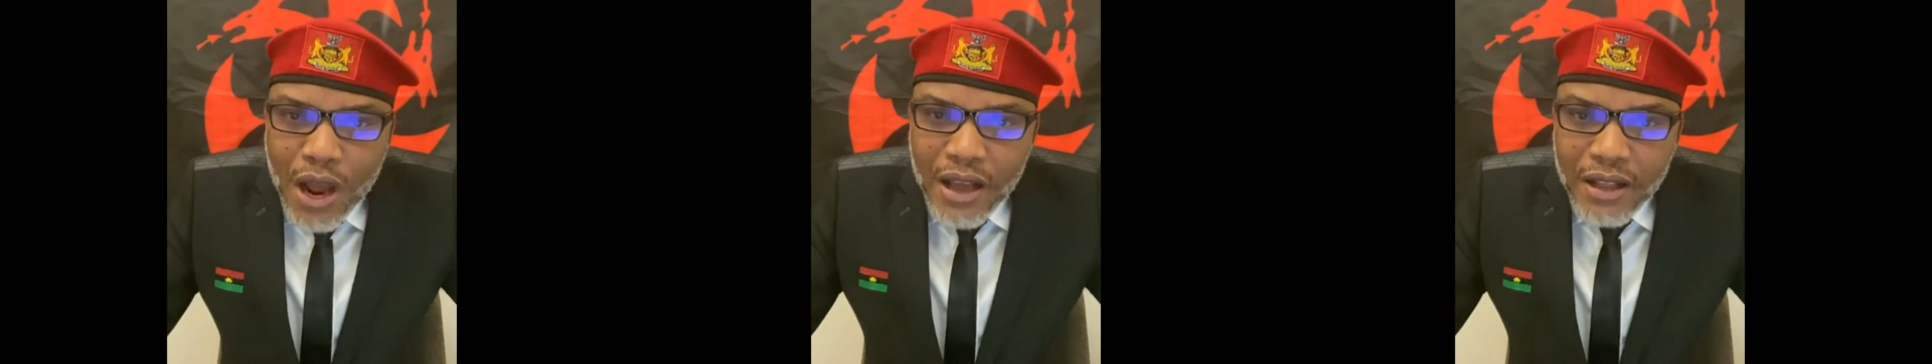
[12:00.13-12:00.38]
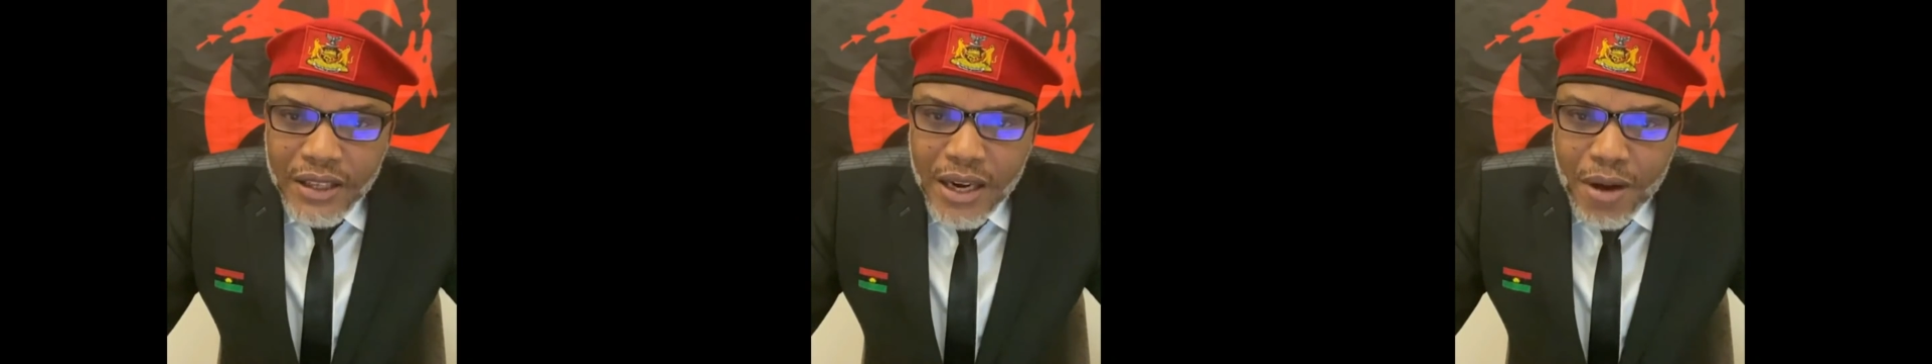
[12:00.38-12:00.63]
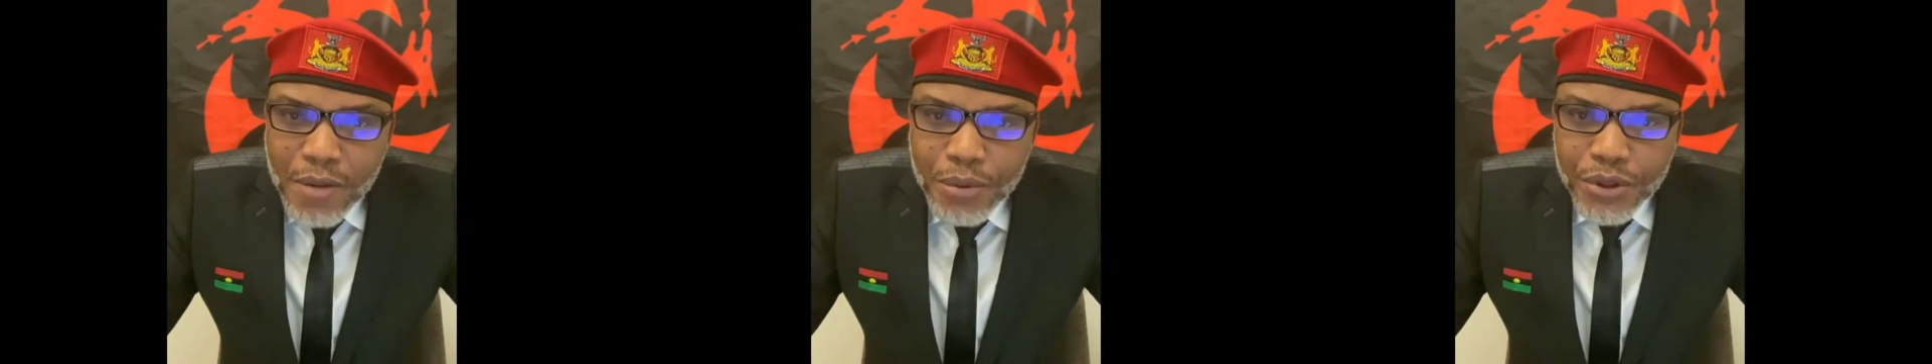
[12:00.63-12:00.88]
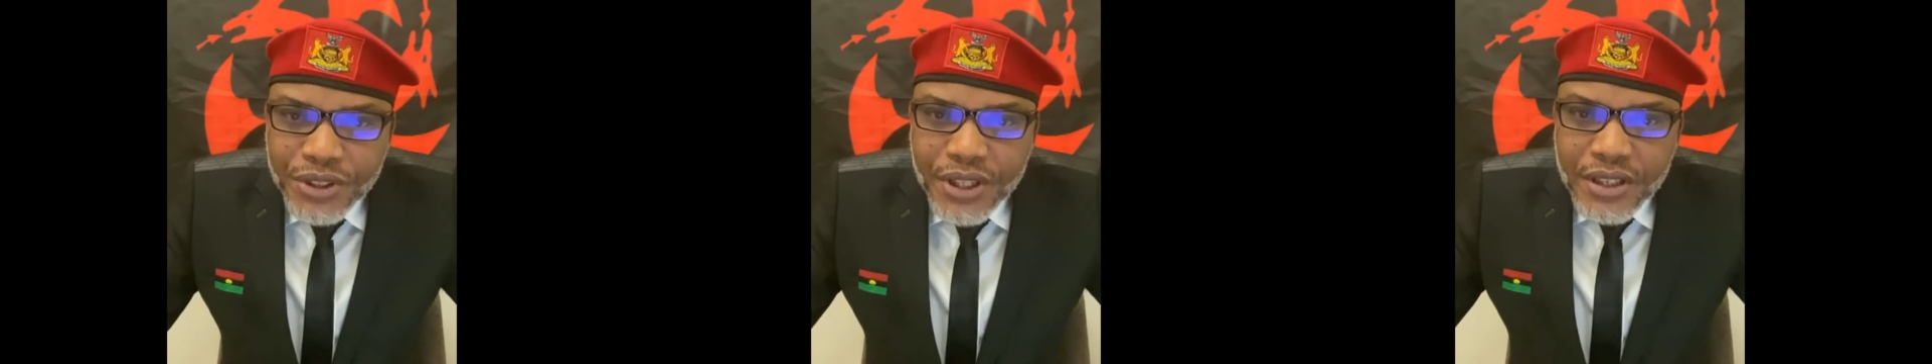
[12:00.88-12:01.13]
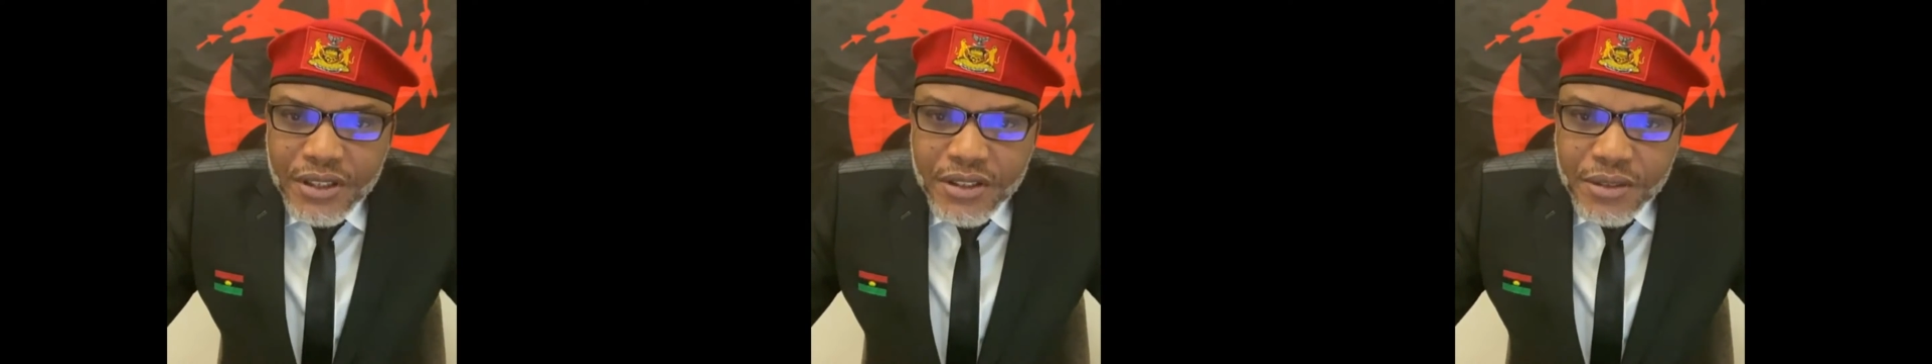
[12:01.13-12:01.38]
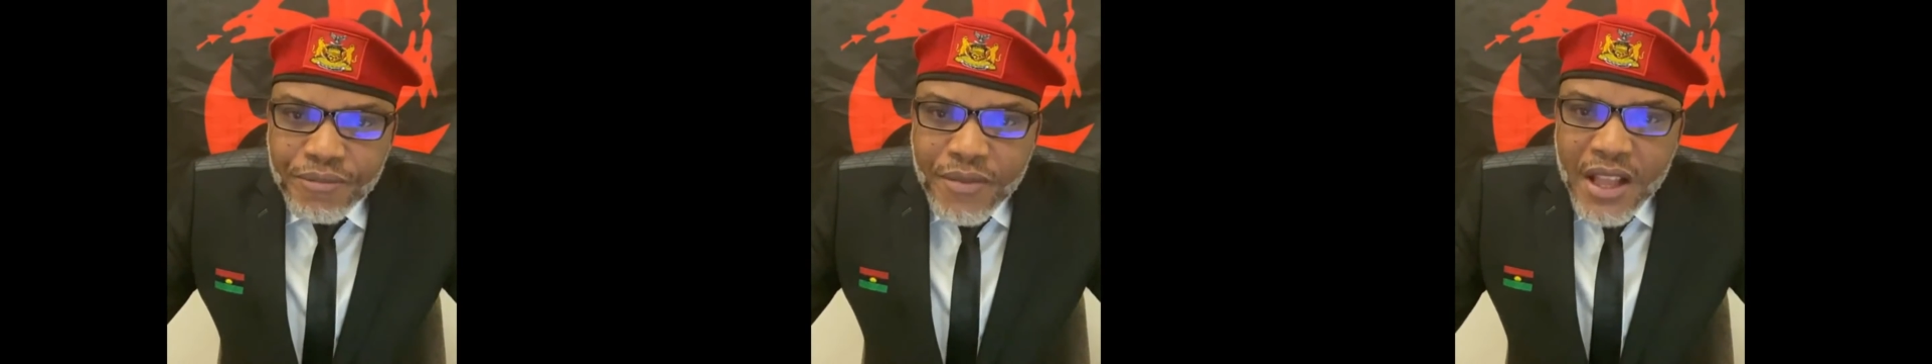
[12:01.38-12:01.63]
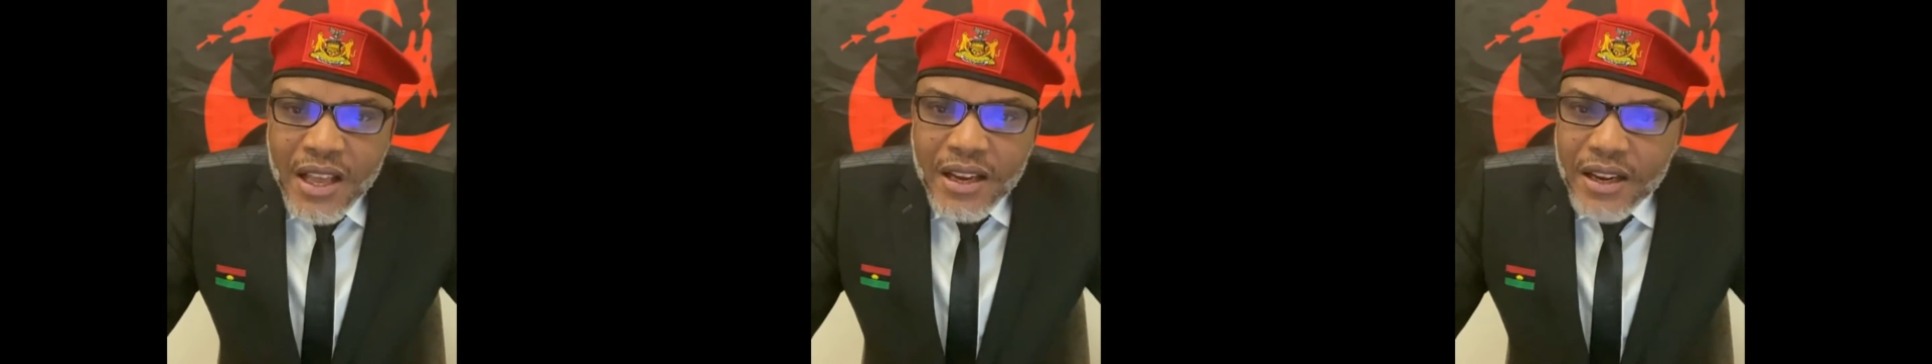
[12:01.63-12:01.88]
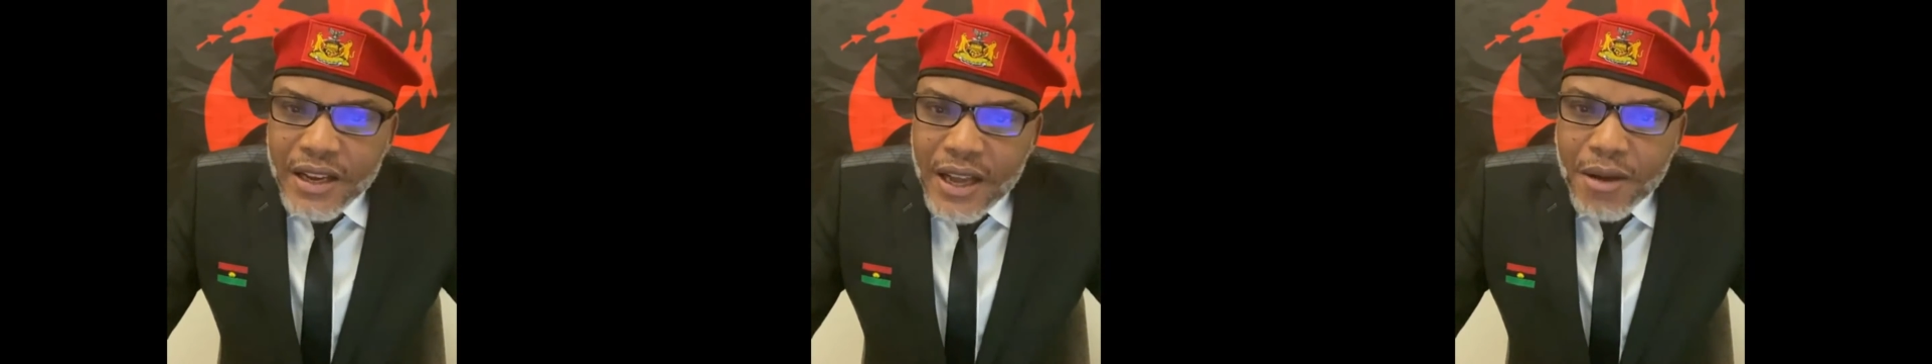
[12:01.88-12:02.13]
dwell in our bushes.
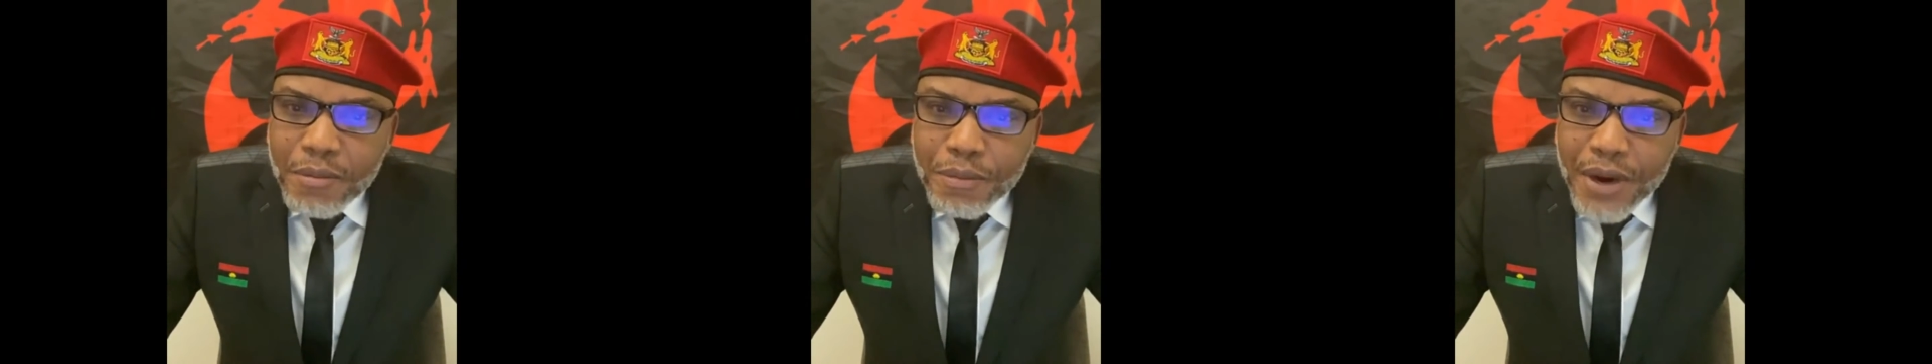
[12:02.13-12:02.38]
They can